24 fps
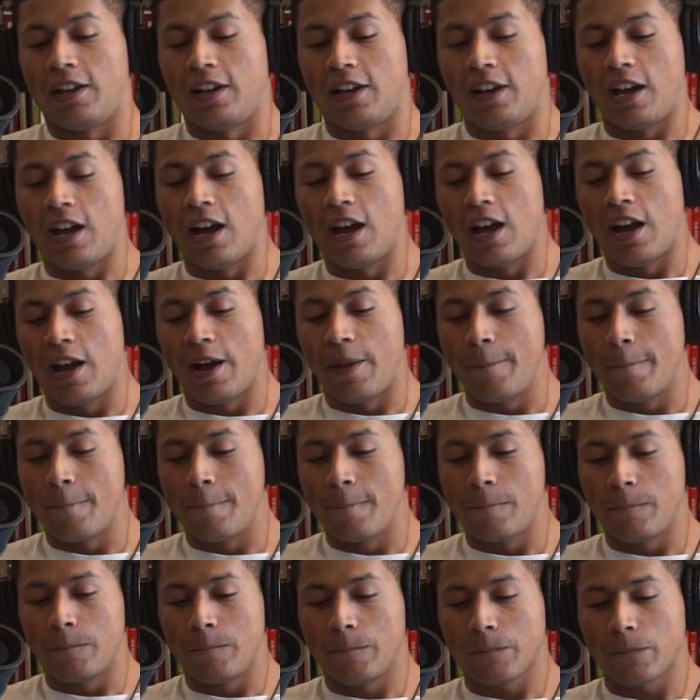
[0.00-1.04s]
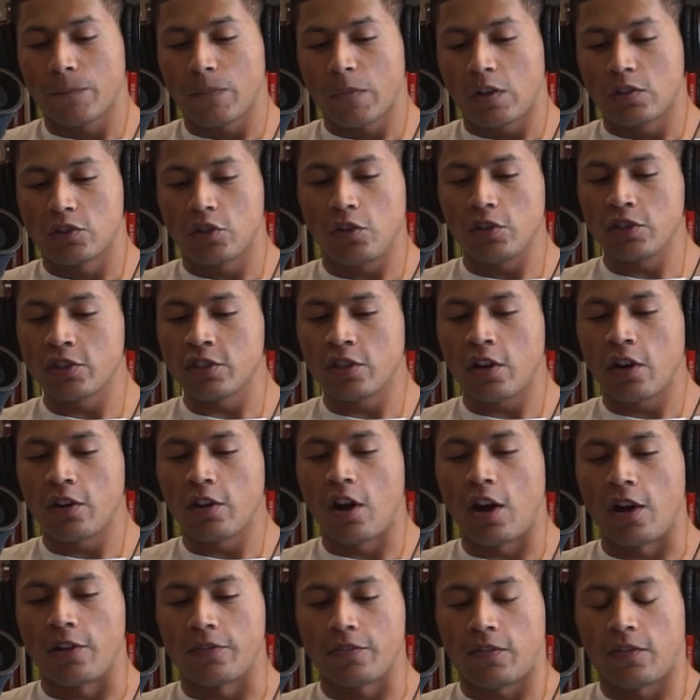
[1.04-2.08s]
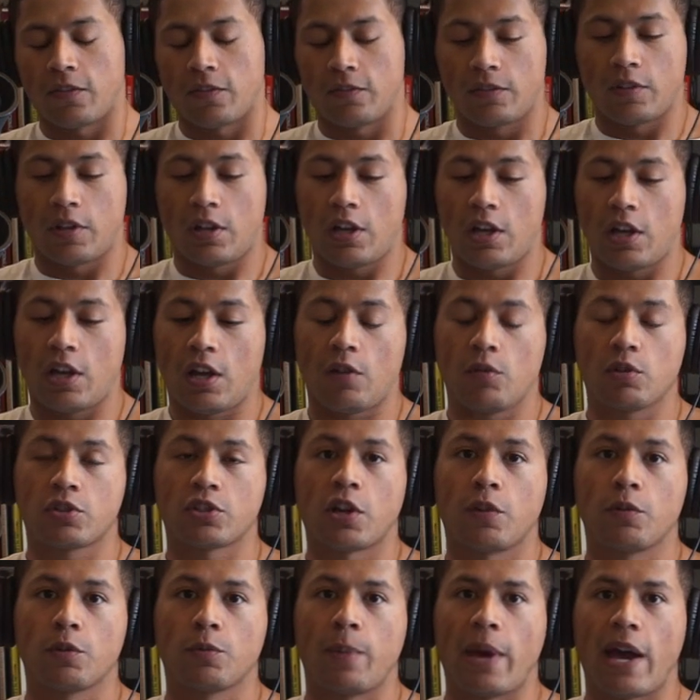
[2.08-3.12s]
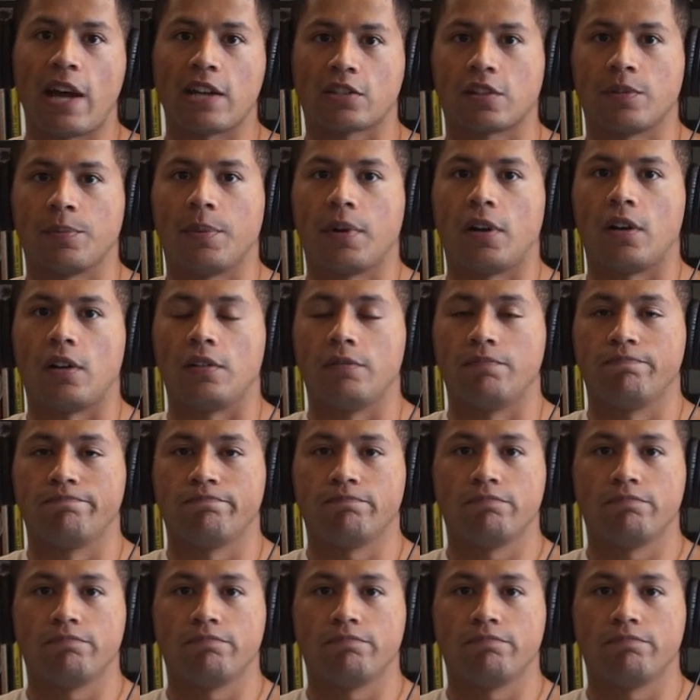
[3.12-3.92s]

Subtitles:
So let's start off. Let's start with basketball.